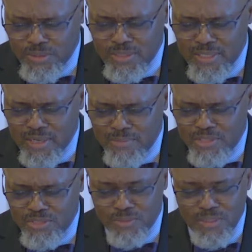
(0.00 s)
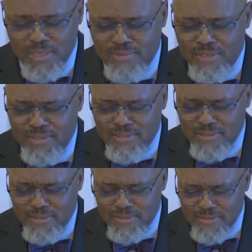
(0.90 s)
us how much you love us.
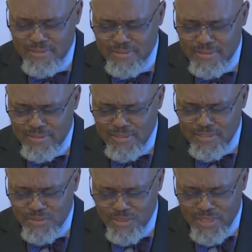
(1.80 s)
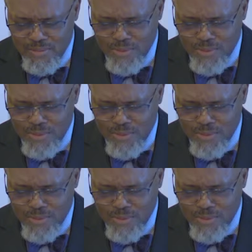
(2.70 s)
And so, God,